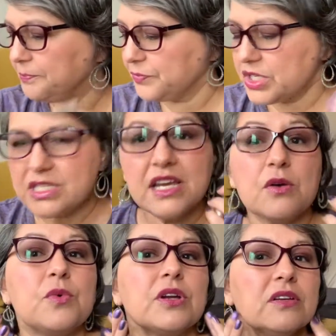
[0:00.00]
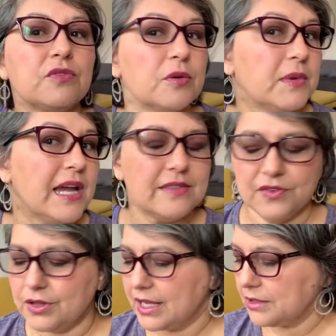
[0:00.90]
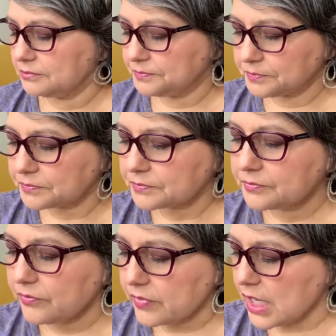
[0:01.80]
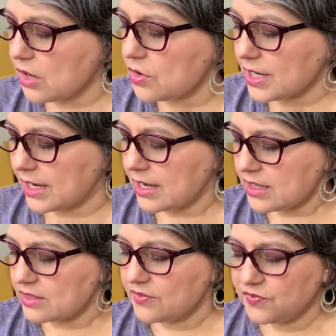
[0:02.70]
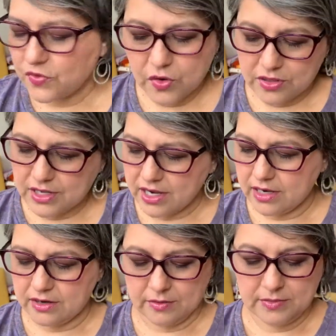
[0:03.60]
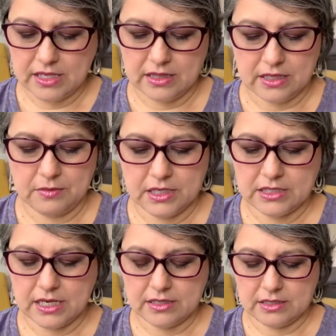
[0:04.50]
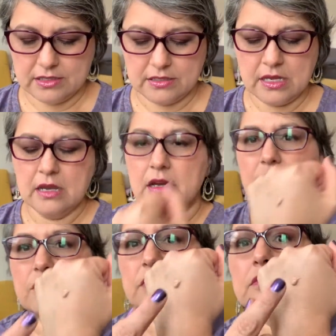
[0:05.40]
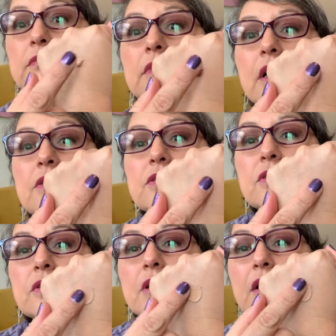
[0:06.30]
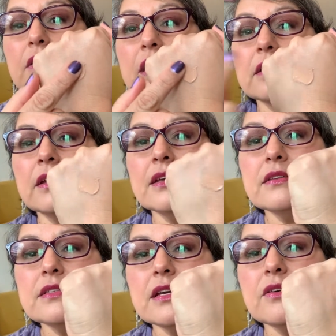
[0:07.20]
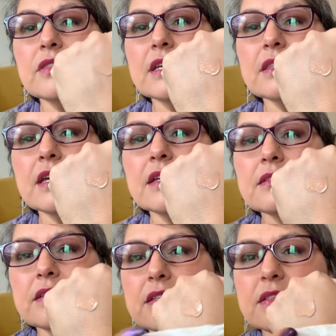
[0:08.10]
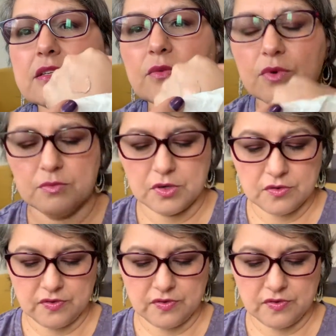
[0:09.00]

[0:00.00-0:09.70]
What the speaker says: because they are working for me, I feel like. Okay, the 4th item, let me take this. Oh, I'll show you how see how thick that is, and it still won't move.